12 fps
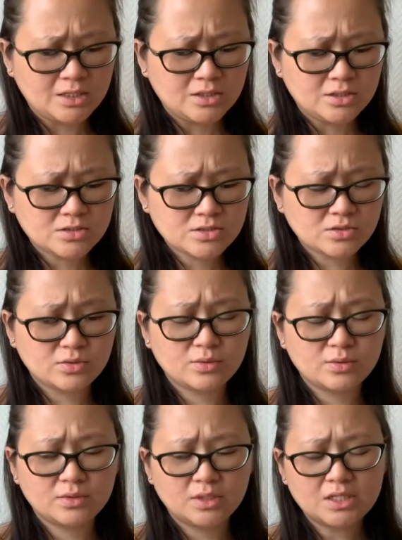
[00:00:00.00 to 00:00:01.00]

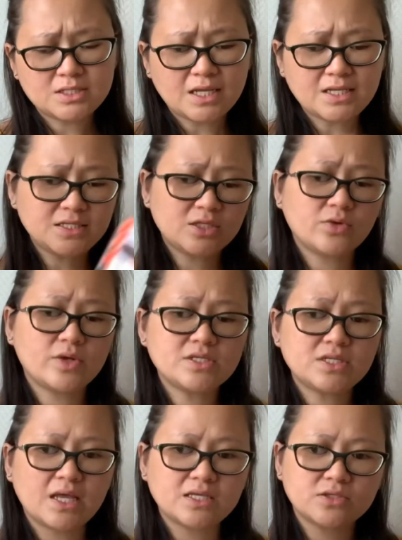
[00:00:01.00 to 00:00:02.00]
So, ang size nito is
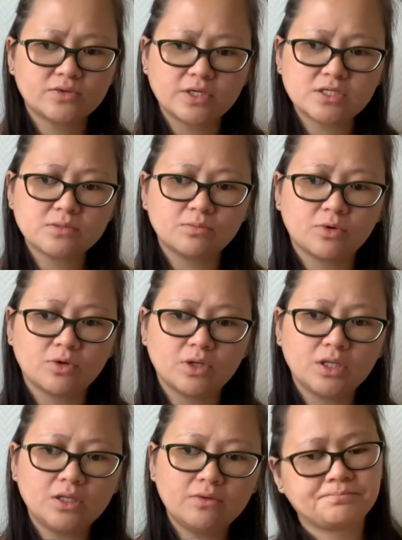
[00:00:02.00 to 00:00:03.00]
extra small.